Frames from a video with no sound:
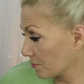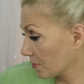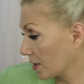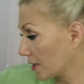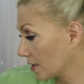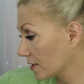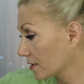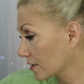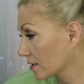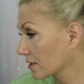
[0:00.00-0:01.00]
my
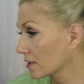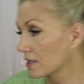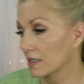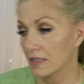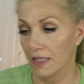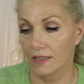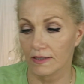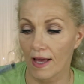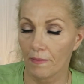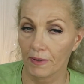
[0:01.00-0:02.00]

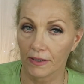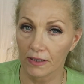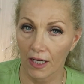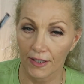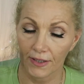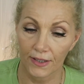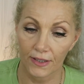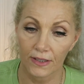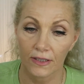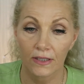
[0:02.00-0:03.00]
NYX Epic
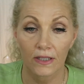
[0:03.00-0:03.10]
Liner